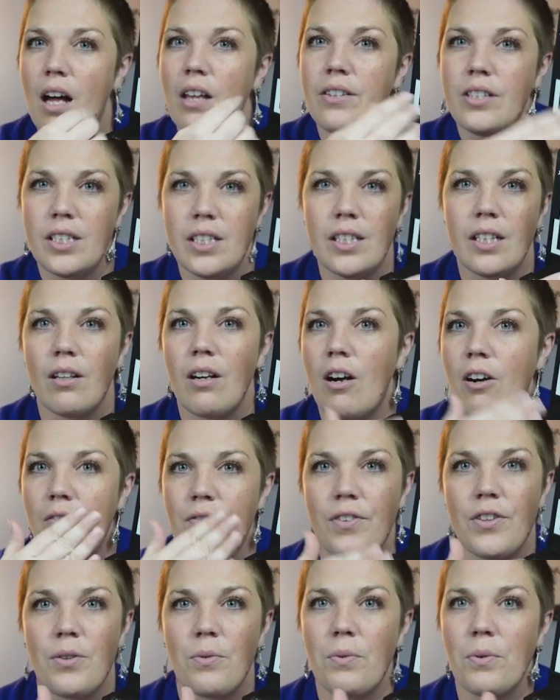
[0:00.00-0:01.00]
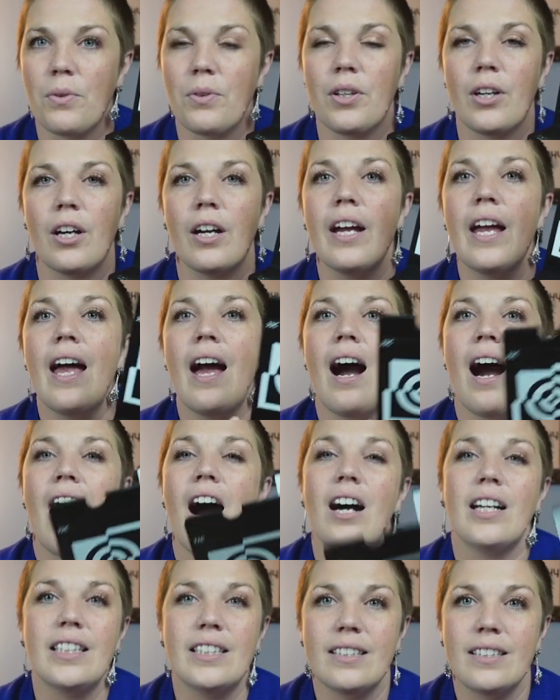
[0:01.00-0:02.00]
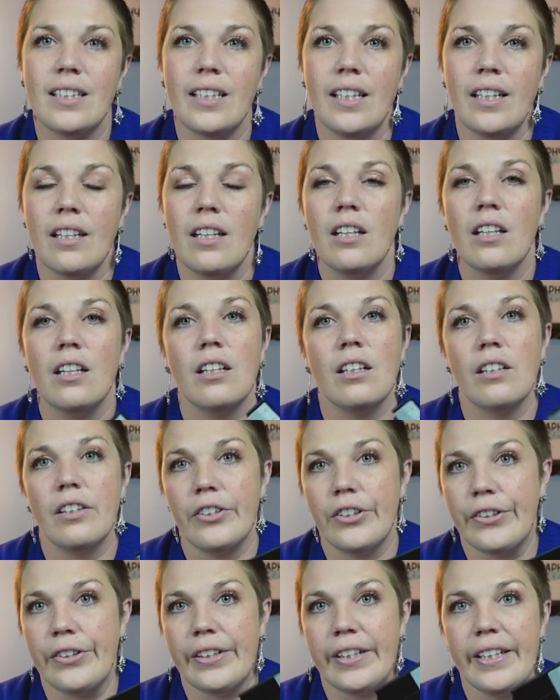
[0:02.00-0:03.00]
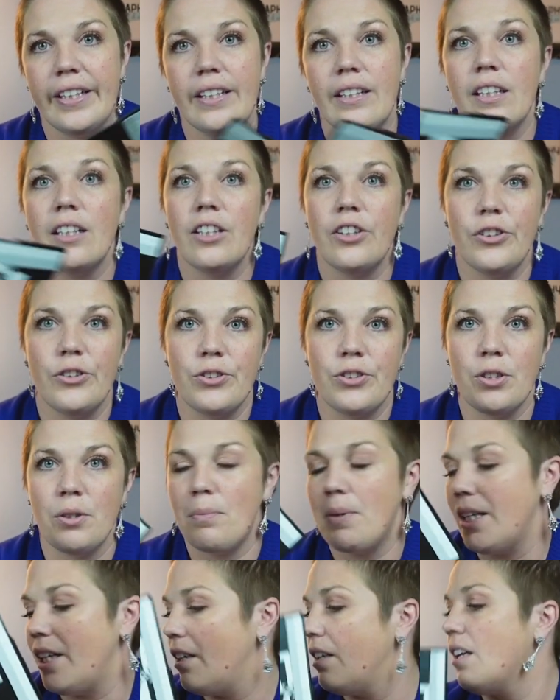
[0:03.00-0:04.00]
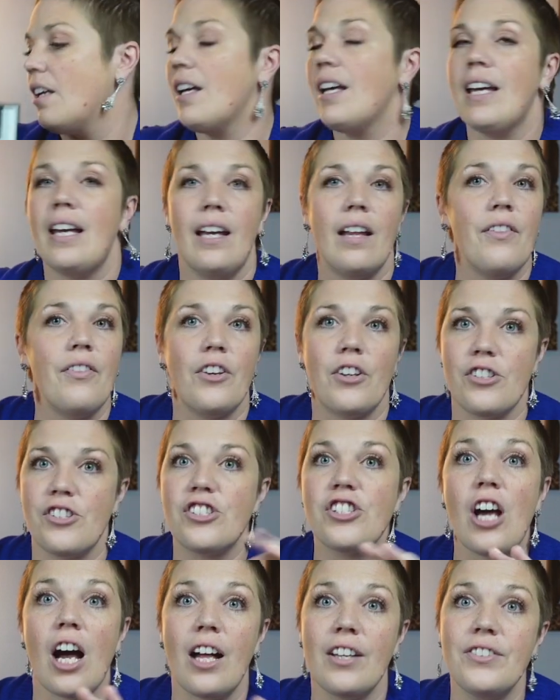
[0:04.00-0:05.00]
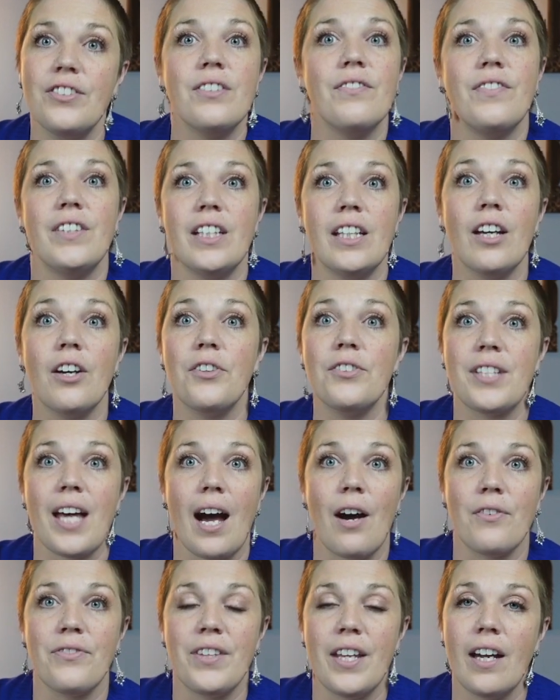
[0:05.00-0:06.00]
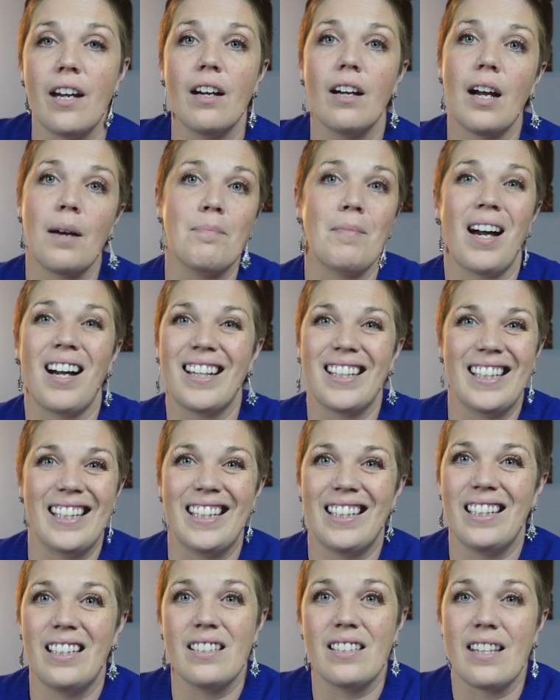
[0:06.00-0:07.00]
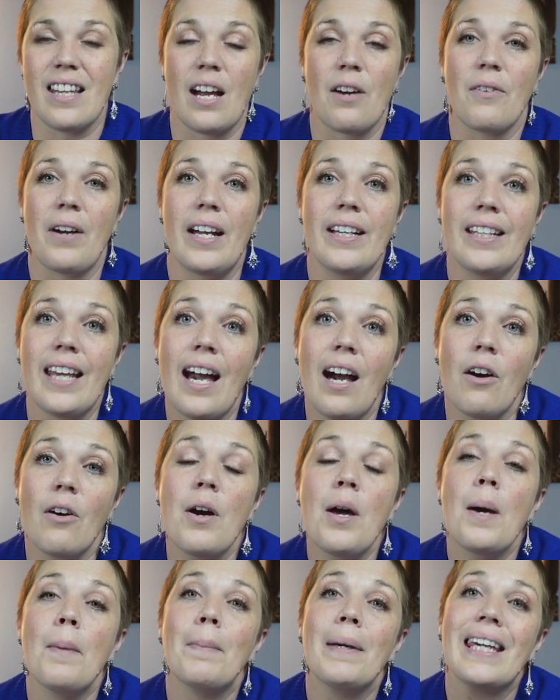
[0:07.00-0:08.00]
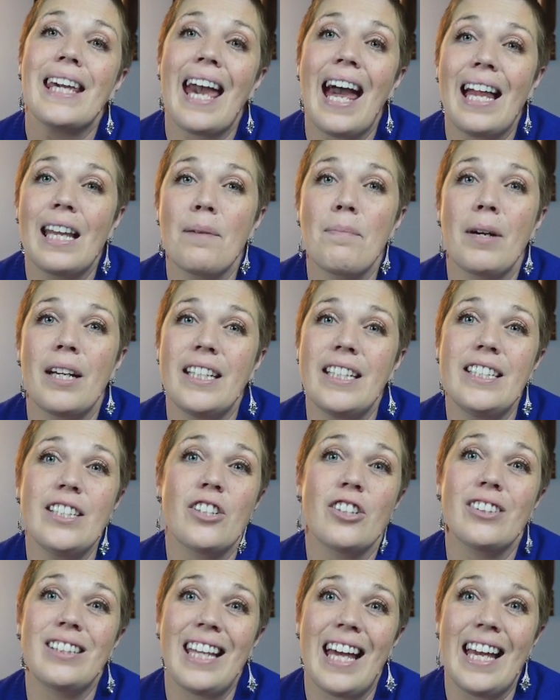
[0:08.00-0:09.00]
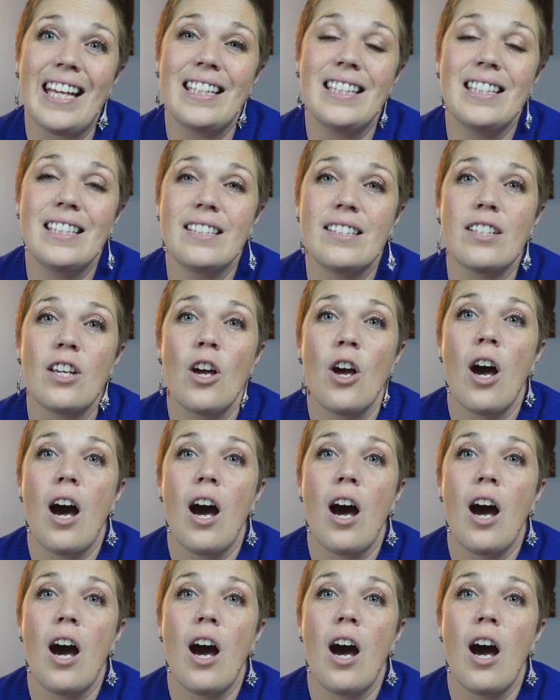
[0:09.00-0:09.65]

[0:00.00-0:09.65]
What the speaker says: on the 0 for the ruler. Honestly, Google it, YouTube it. There's tons of videos out there. I'm not gonna get into that right now, but calibrating your lens